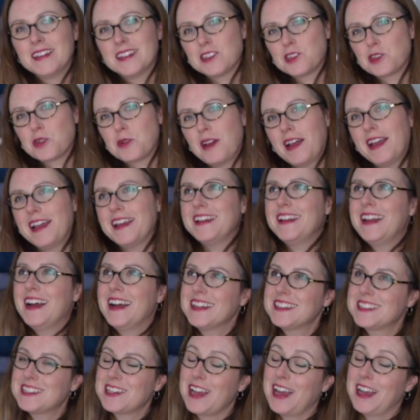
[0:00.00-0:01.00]
Try
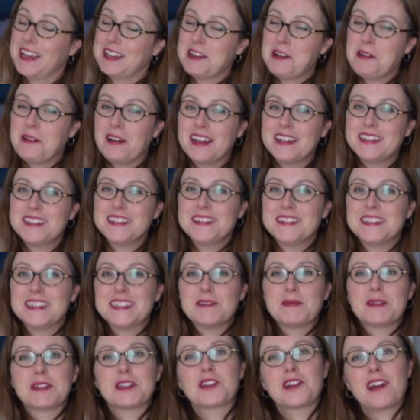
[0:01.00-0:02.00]
not to, I know I do
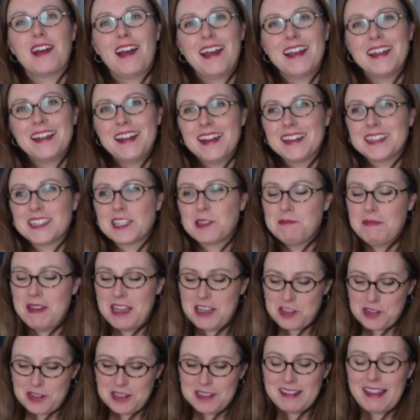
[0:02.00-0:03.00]
it, but try not to
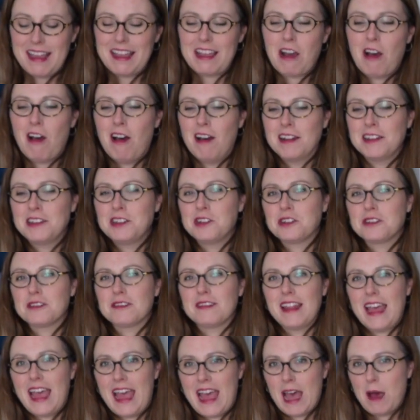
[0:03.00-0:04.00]
measure it like on your
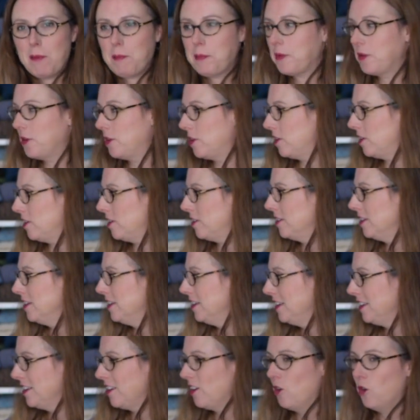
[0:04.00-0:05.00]
lap or
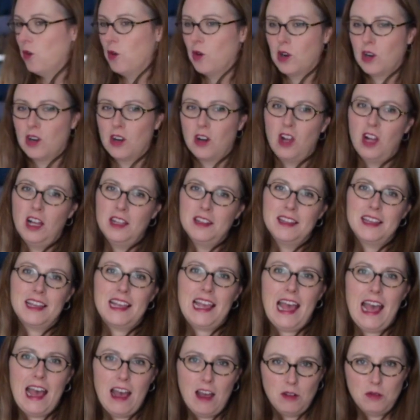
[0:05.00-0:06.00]
on the
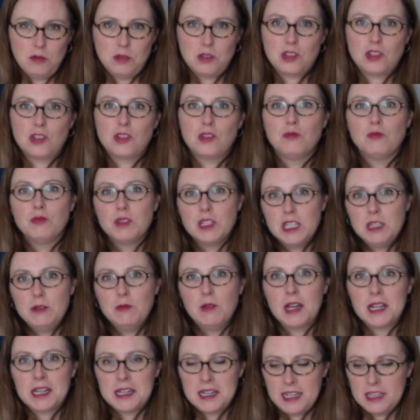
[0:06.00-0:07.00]
couch. You really
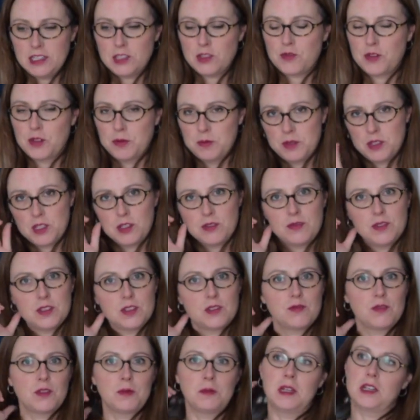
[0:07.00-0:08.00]
want a nice firm
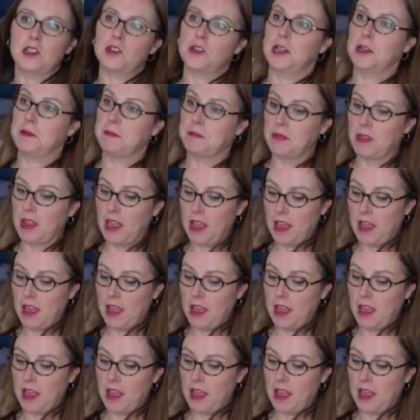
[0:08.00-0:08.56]
surface for measuring.